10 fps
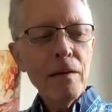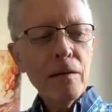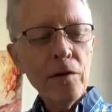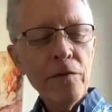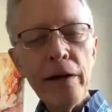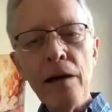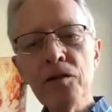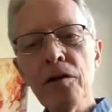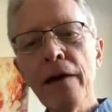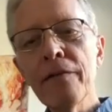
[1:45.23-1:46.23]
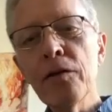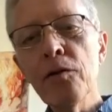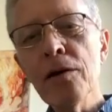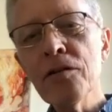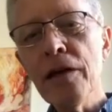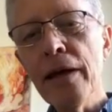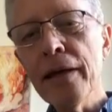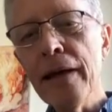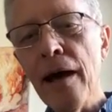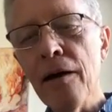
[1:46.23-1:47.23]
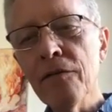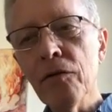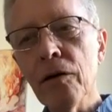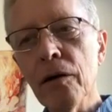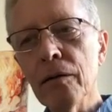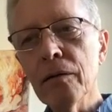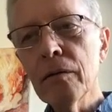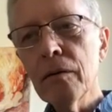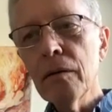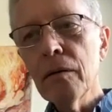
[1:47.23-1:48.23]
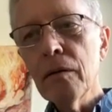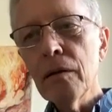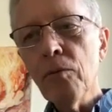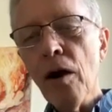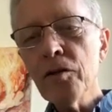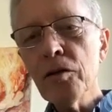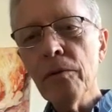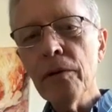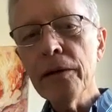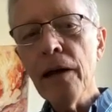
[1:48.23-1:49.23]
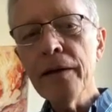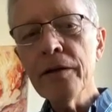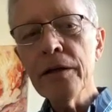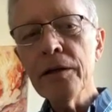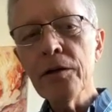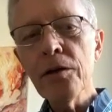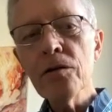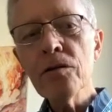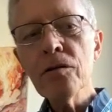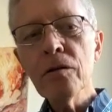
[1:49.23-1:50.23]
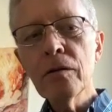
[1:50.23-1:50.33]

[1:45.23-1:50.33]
living outside of the USA now for approximately 19 years.